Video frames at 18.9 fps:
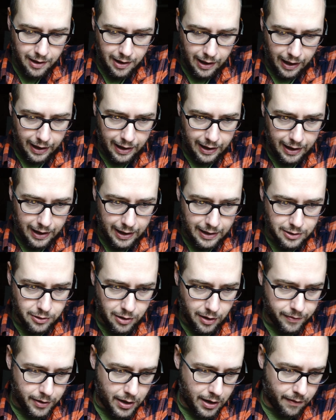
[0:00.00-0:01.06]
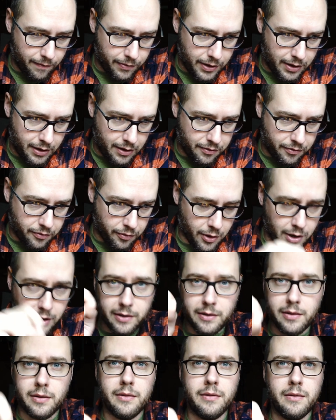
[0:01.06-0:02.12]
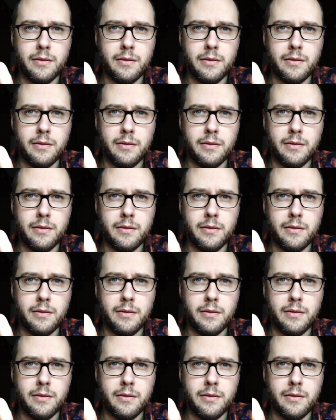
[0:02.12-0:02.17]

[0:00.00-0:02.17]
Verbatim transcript: and you have to have the front